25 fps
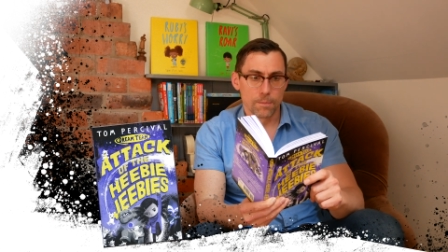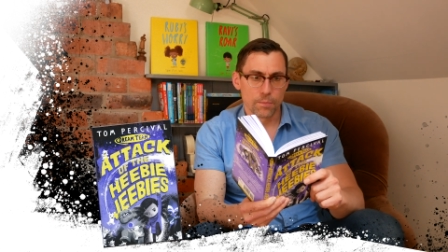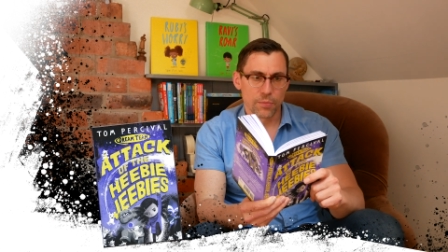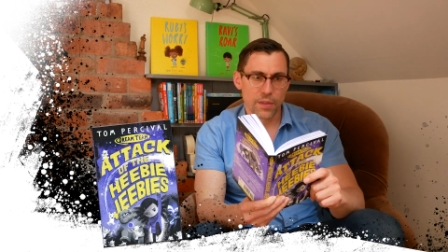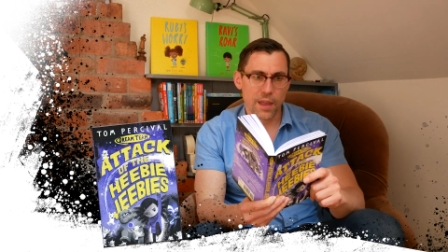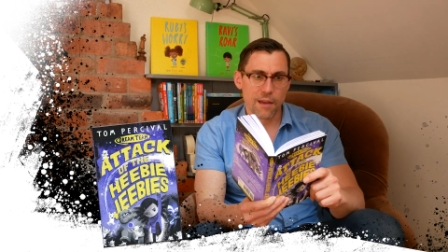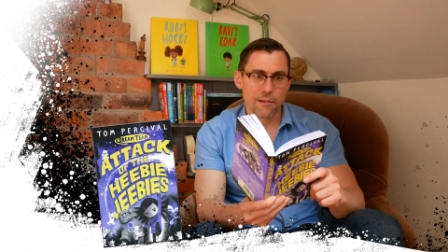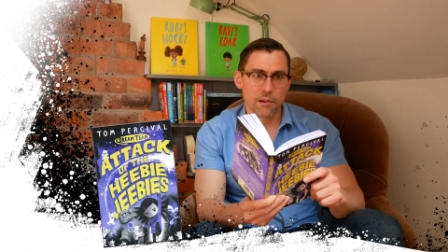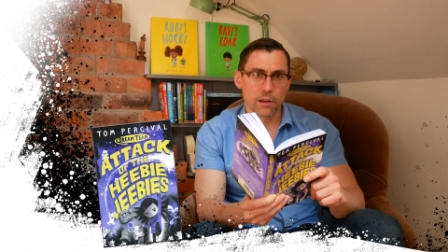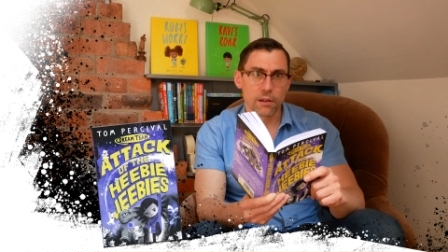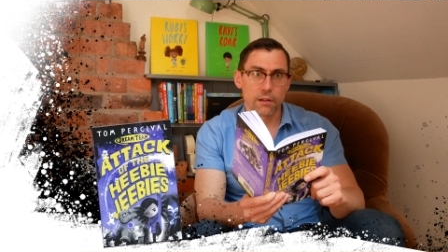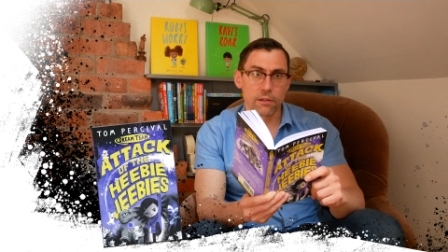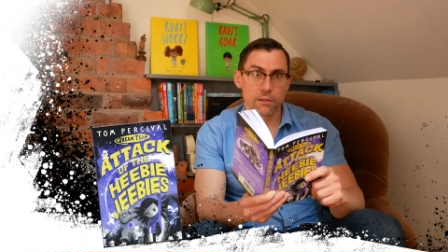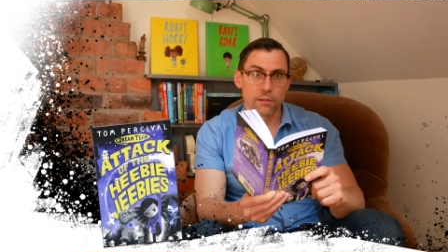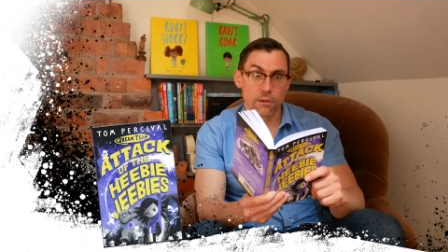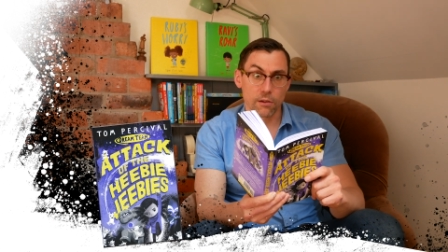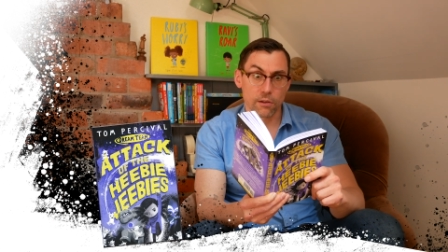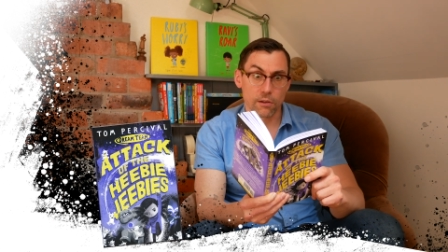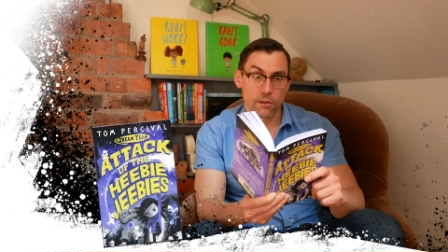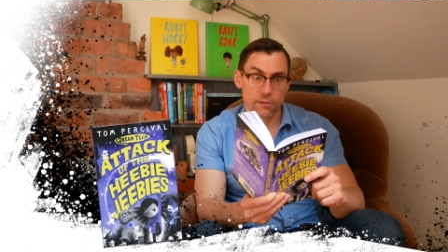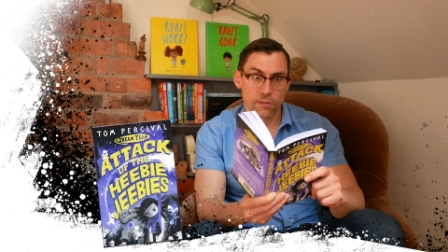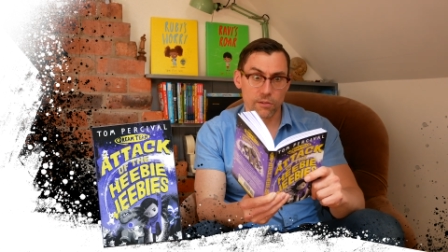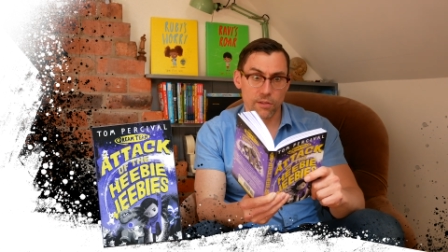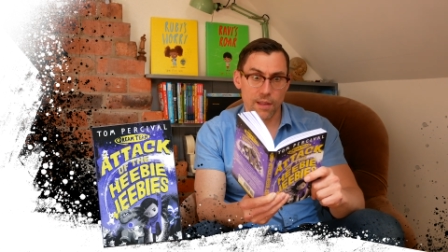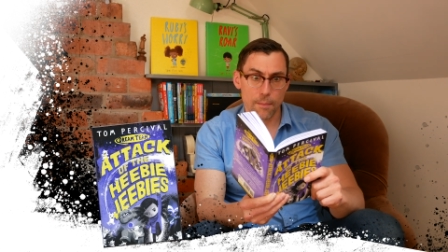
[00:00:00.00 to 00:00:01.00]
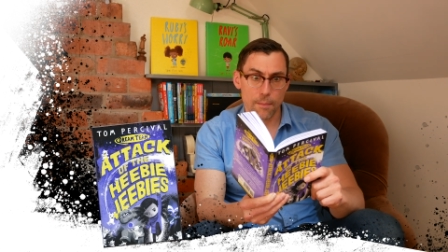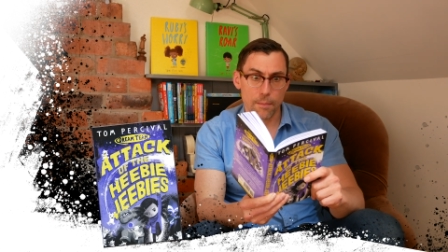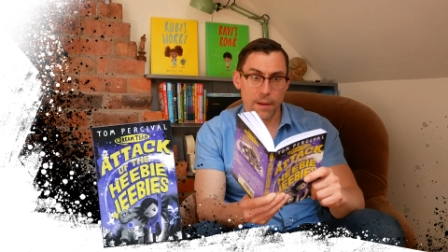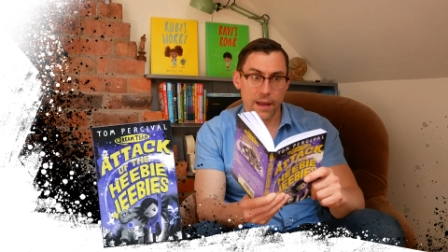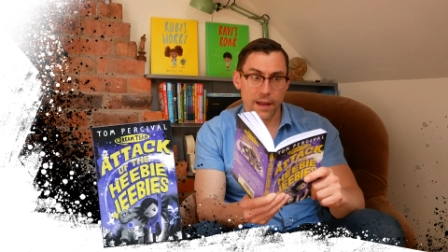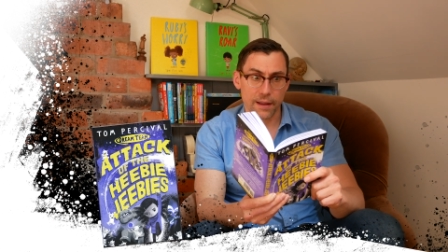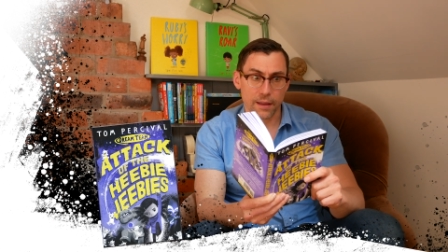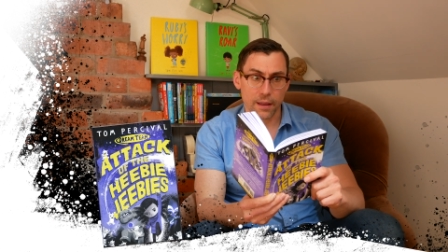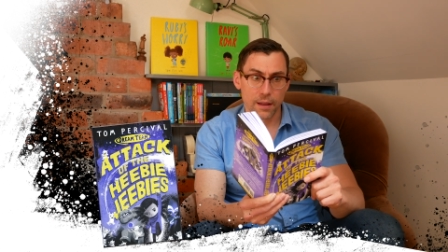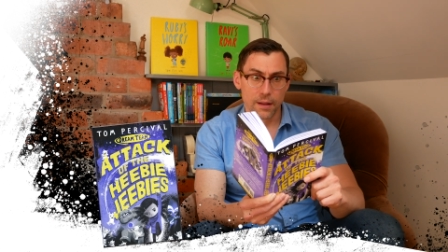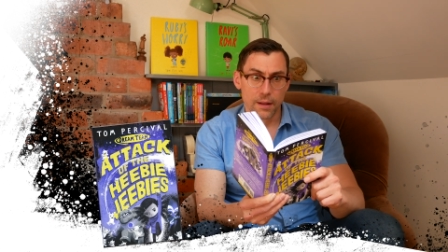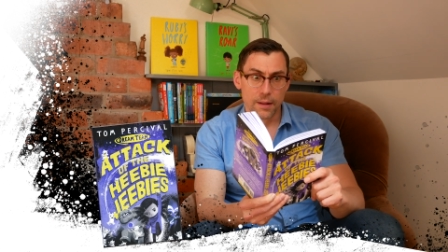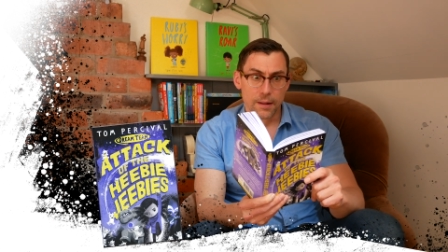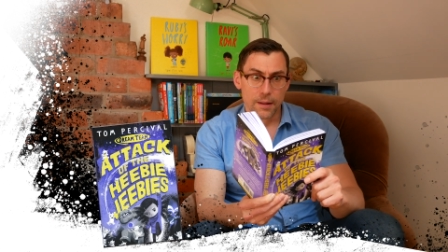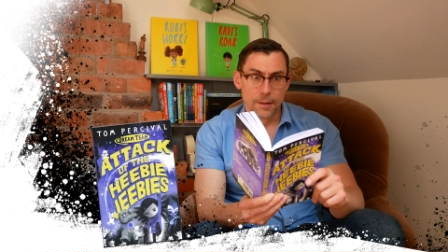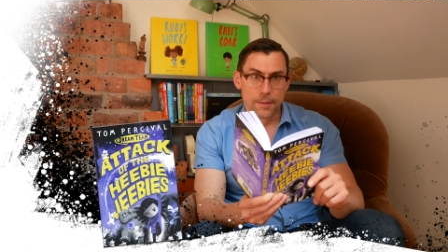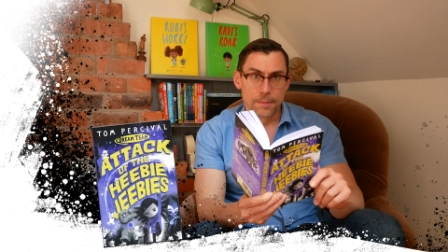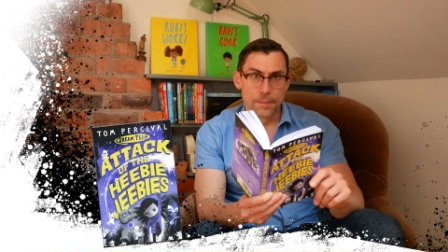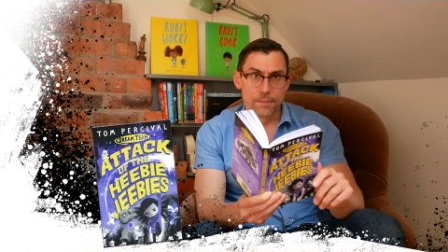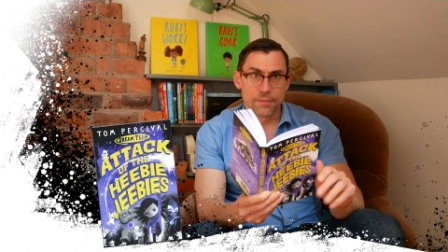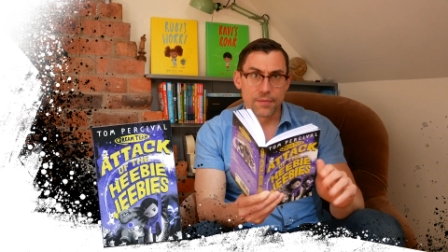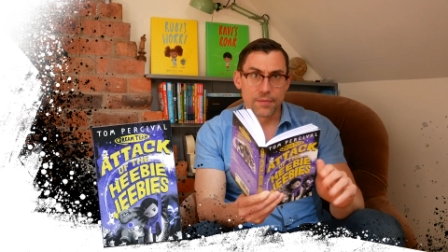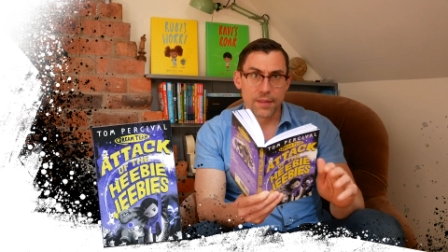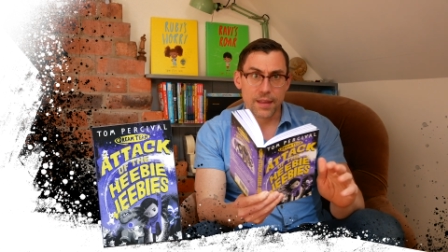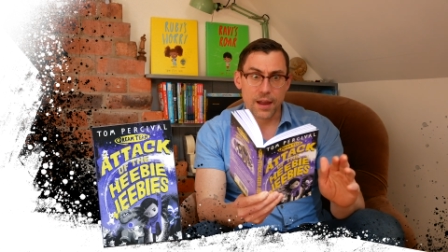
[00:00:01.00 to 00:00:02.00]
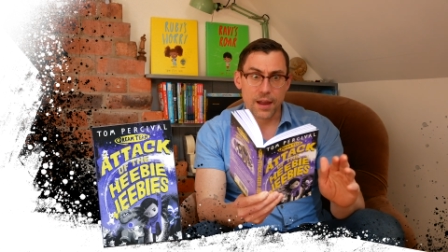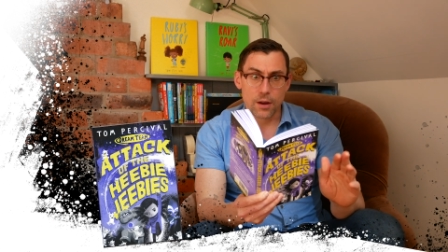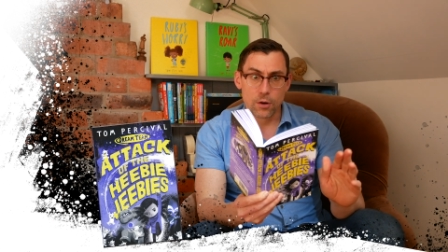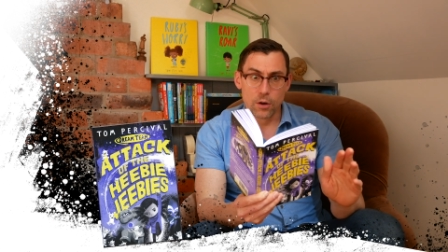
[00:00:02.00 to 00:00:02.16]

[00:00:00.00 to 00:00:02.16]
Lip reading: Erica took a step back. Now